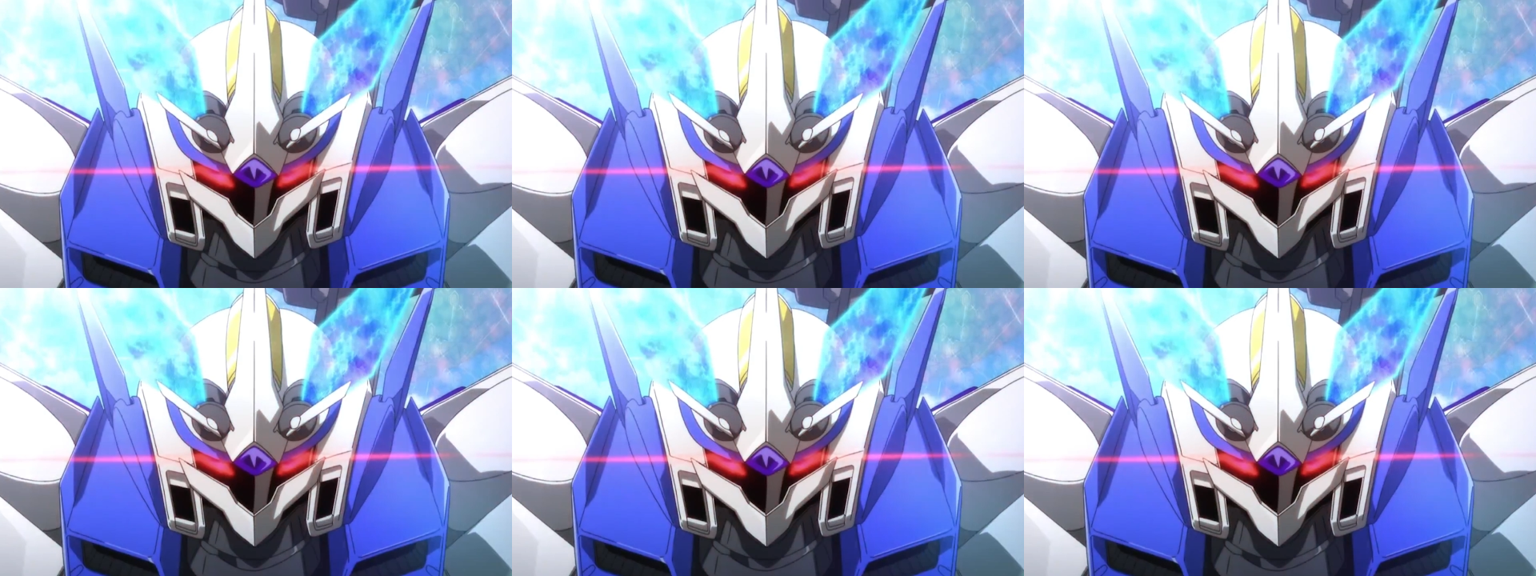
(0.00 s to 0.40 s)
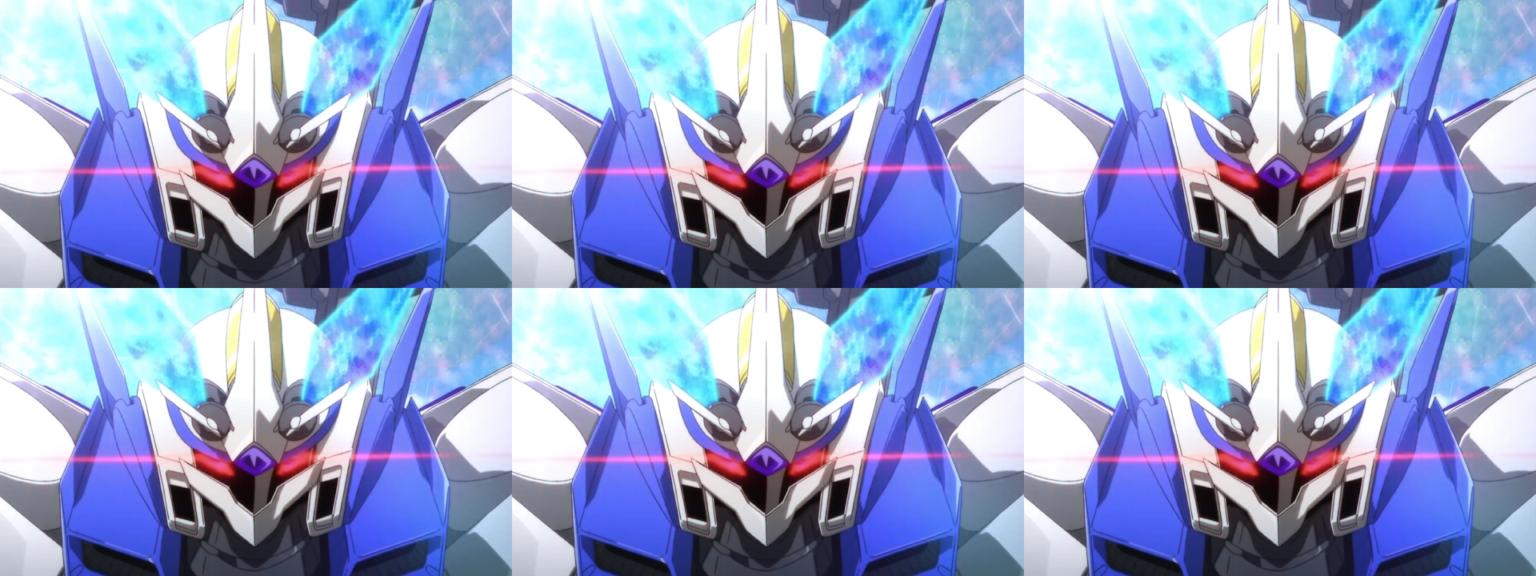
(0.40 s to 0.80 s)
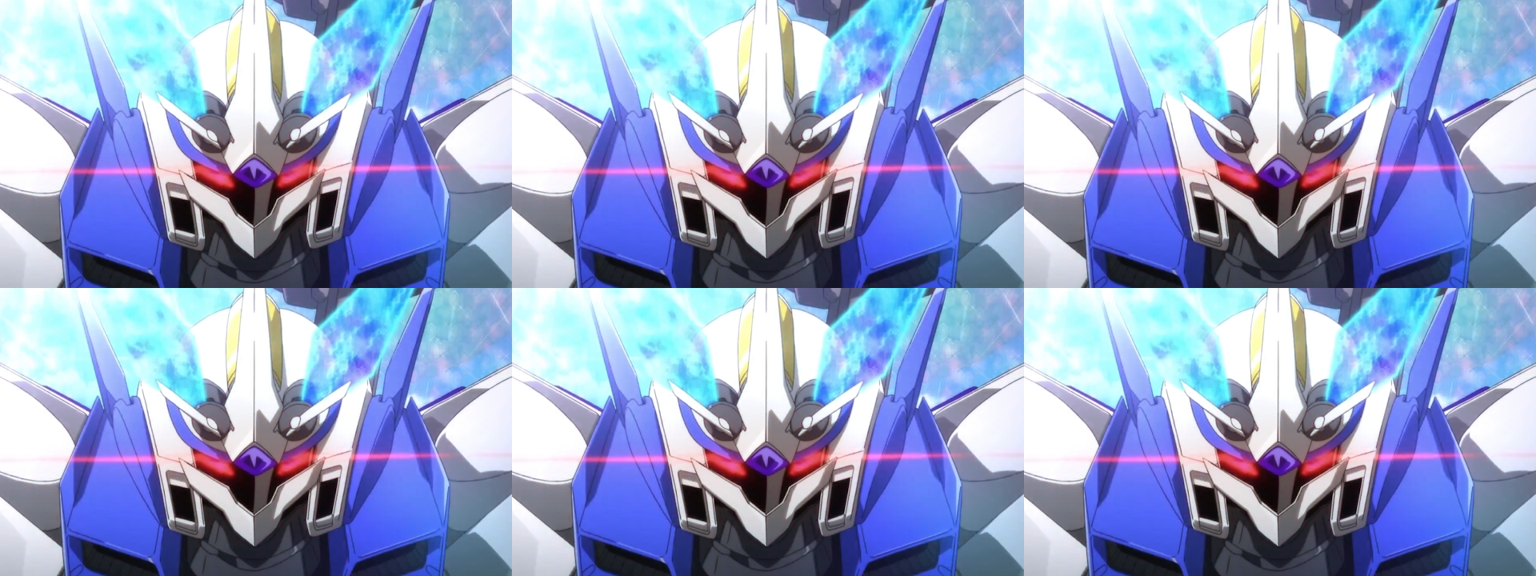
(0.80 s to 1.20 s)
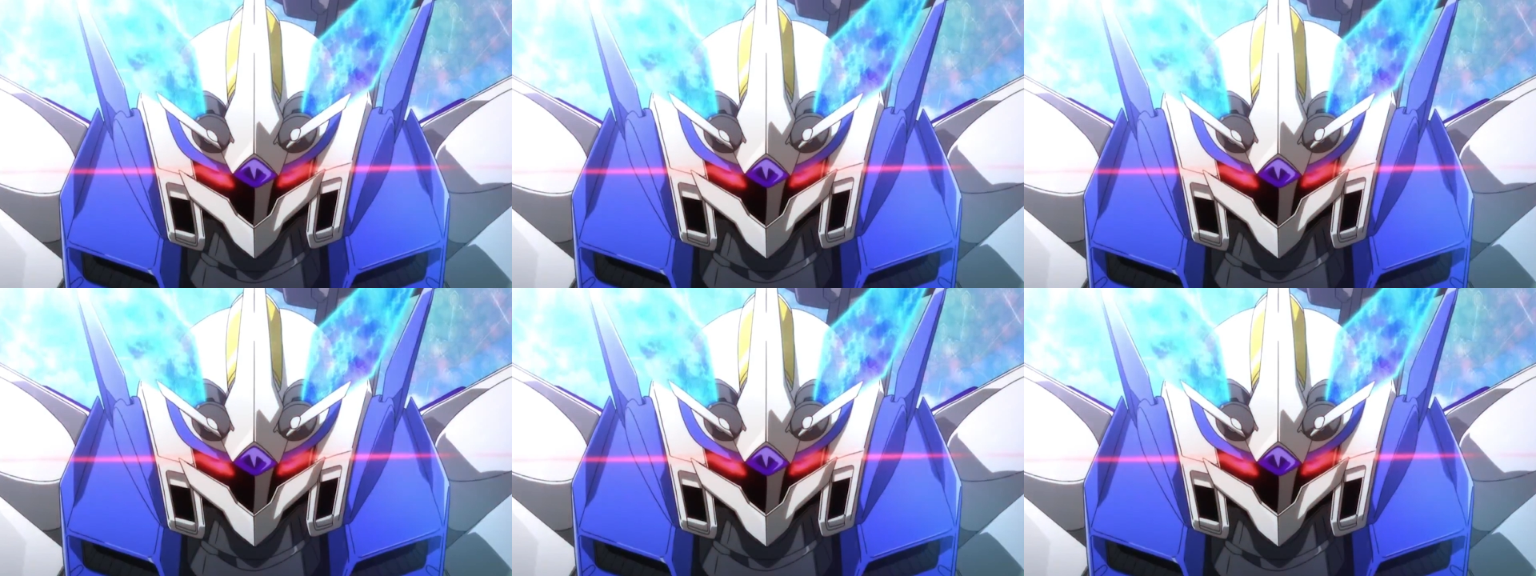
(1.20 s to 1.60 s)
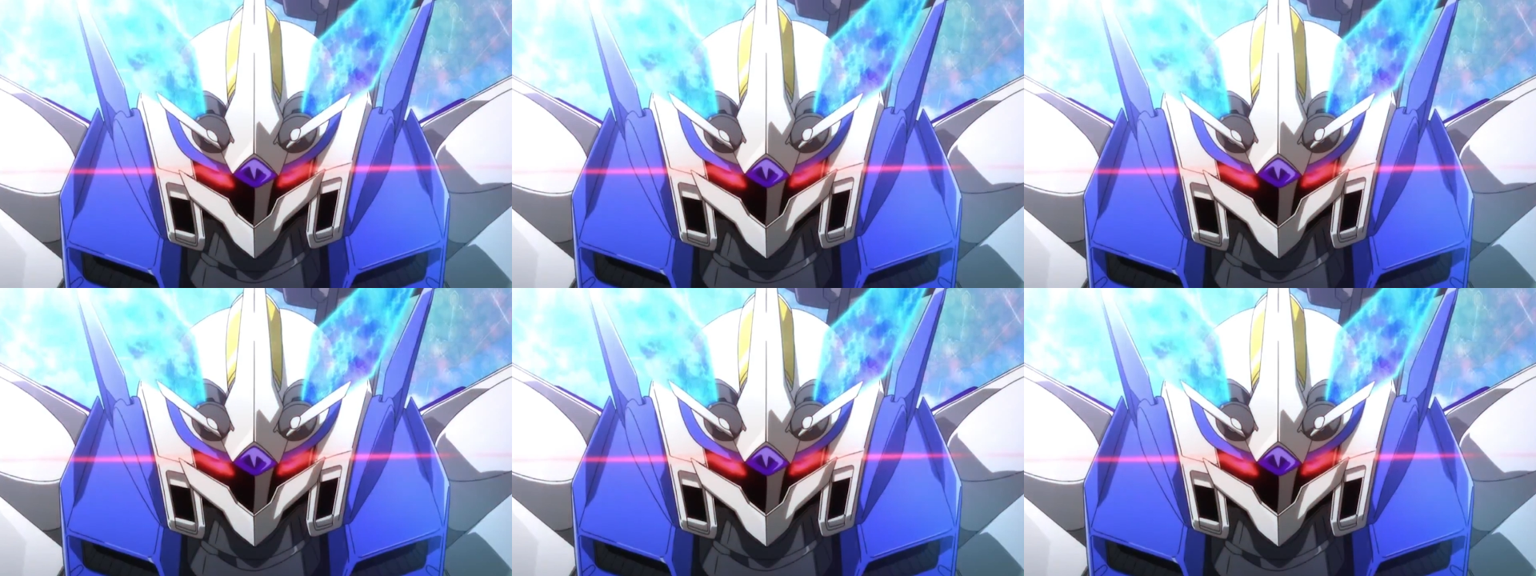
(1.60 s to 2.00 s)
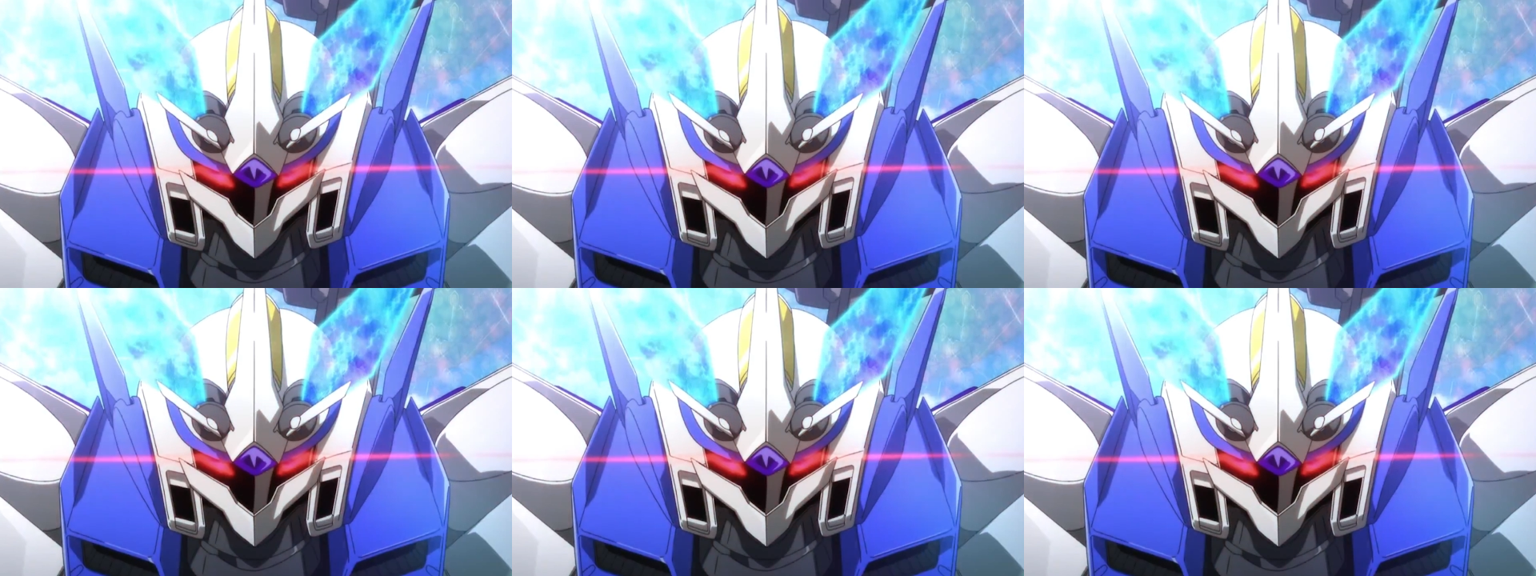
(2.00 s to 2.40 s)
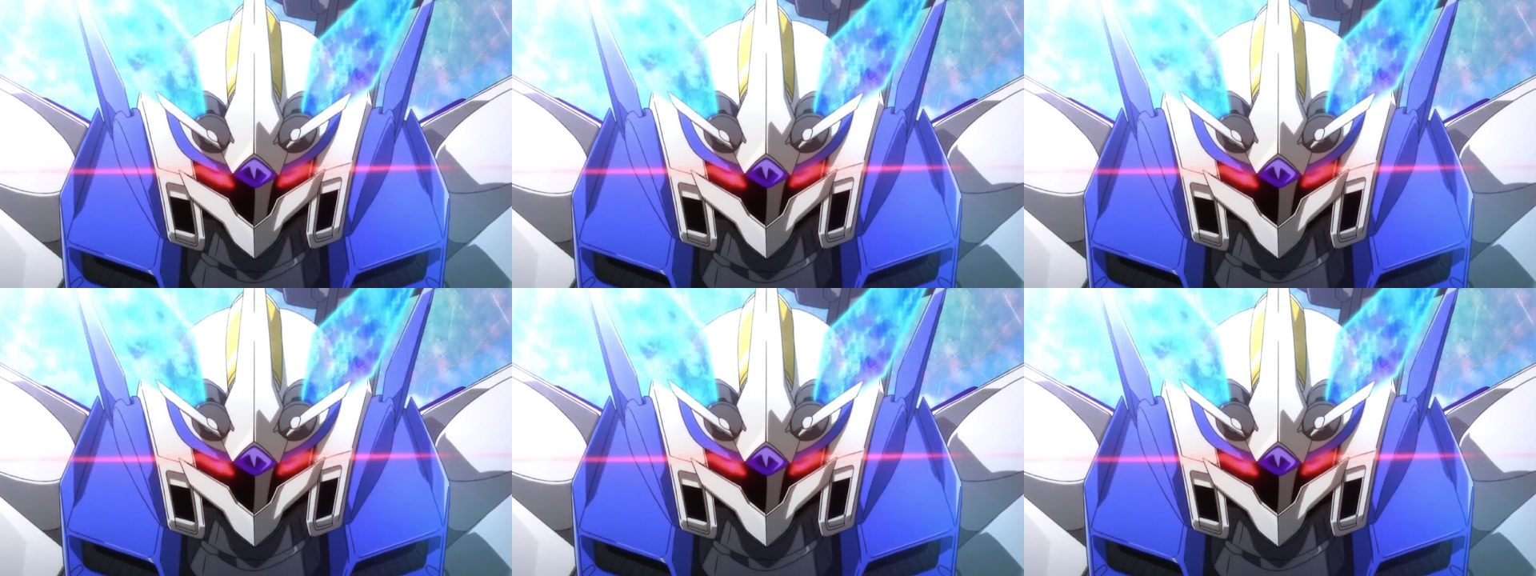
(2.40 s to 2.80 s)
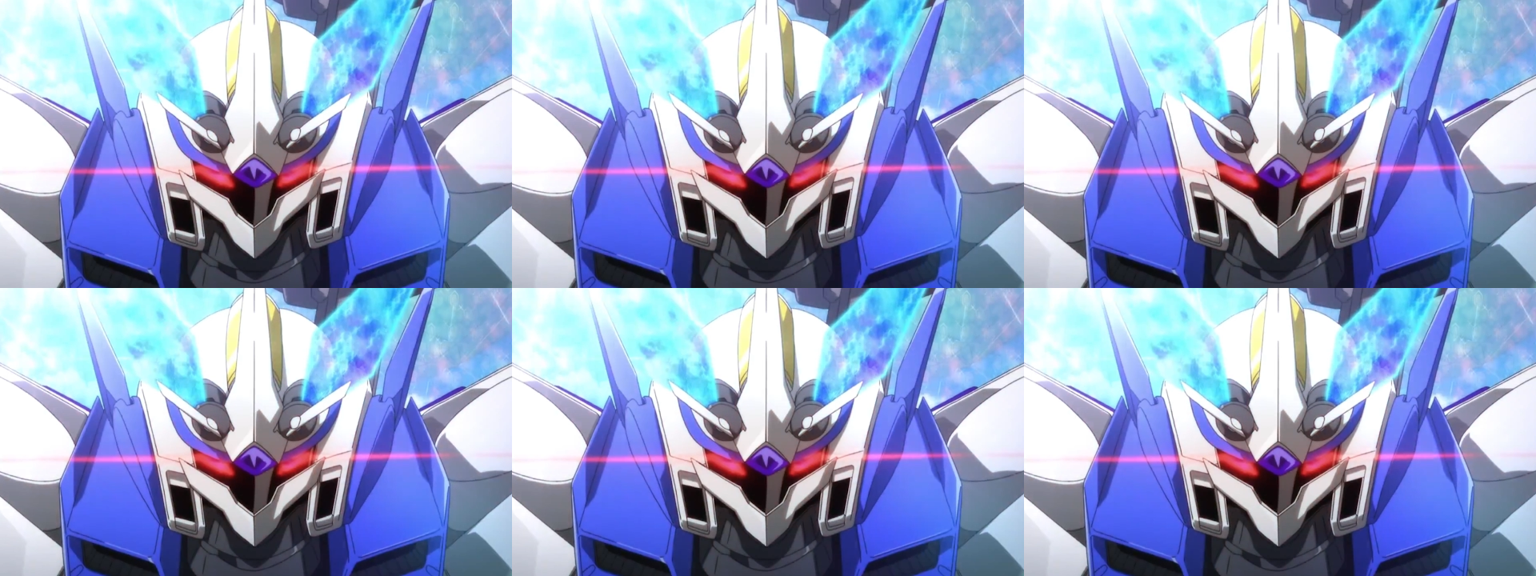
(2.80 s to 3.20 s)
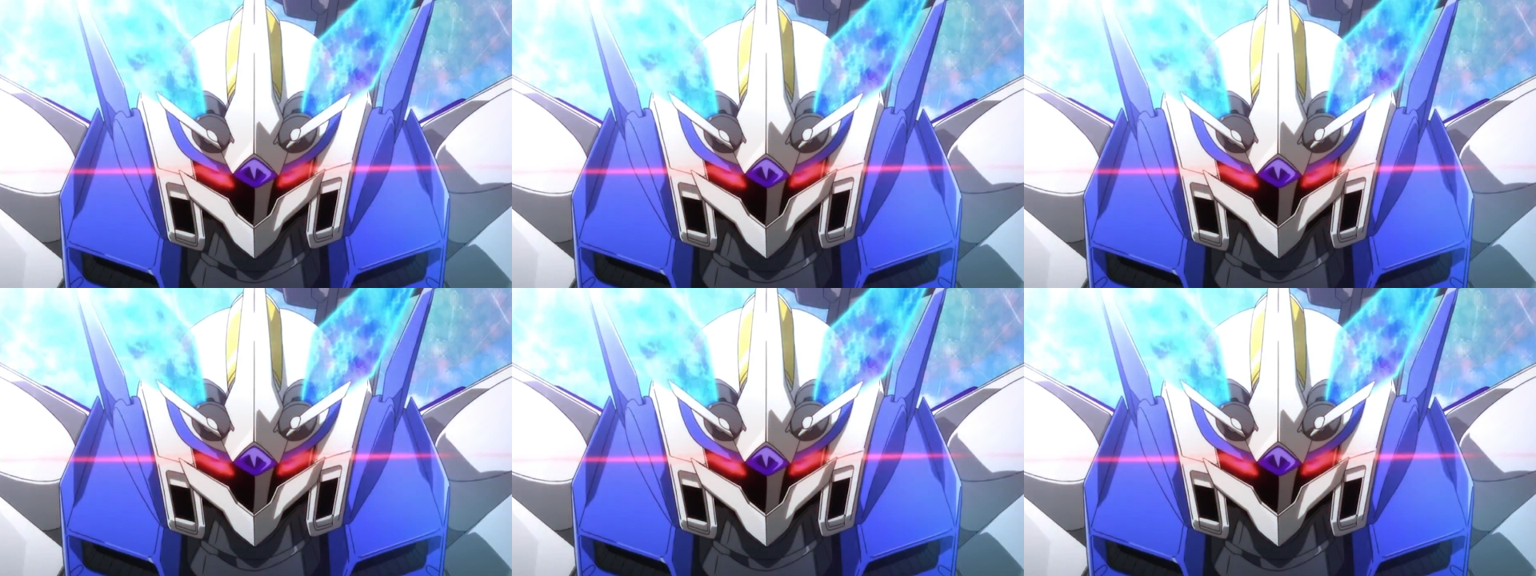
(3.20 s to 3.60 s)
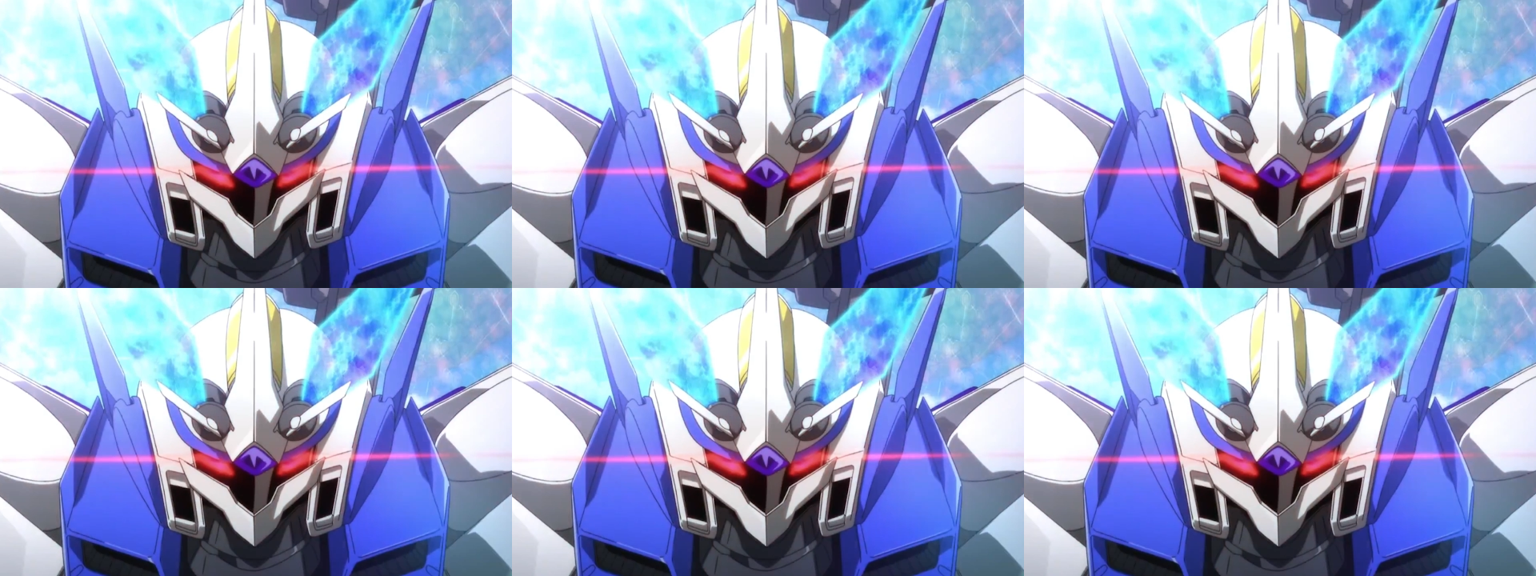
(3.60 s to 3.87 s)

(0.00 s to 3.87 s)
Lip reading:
(no speaker visible)